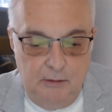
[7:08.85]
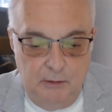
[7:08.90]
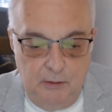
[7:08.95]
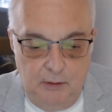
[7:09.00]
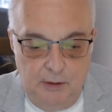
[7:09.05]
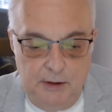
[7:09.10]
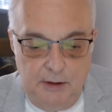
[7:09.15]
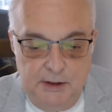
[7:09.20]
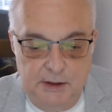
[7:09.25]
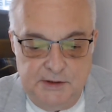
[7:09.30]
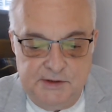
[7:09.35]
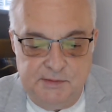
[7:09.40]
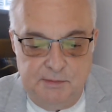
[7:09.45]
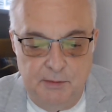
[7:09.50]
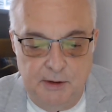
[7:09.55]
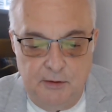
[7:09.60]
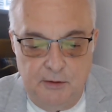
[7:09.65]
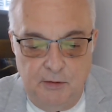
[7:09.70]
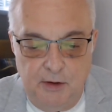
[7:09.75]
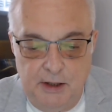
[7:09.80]
Loyalist
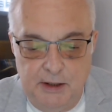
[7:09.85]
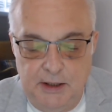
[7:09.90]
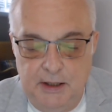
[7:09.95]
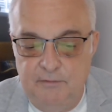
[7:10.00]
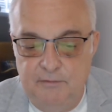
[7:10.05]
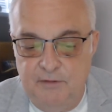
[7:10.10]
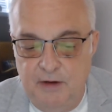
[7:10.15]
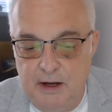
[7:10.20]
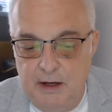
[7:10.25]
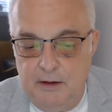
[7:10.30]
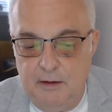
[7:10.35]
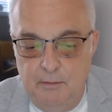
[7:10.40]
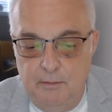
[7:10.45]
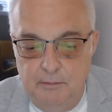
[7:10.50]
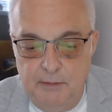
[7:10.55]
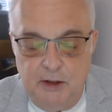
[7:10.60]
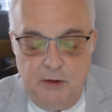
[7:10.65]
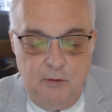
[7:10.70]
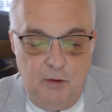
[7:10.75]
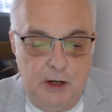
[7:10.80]

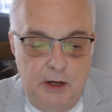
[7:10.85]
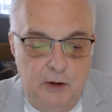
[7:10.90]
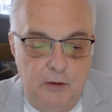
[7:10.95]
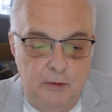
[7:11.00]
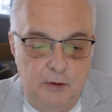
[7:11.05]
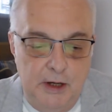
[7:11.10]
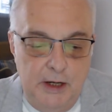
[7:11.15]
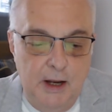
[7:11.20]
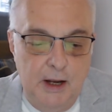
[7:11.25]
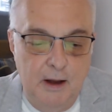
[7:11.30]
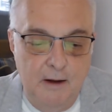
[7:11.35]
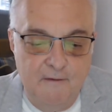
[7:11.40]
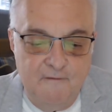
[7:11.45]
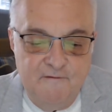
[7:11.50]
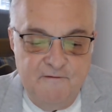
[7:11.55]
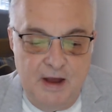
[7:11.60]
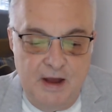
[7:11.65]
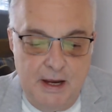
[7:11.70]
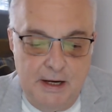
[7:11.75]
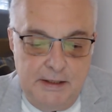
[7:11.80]
McGregory
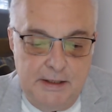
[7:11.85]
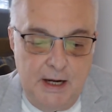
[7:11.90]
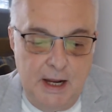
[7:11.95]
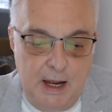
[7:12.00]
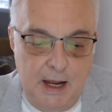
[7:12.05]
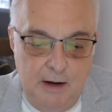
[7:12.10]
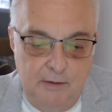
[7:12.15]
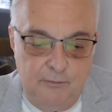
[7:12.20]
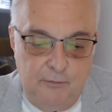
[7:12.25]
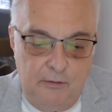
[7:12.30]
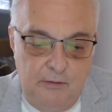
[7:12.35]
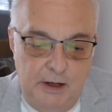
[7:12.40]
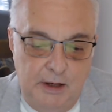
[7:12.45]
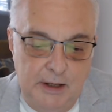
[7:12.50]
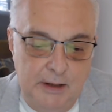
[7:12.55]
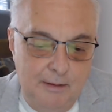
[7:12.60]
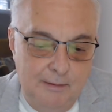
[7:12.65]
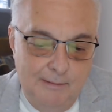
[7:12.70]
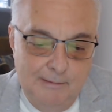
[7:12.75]
Van Every.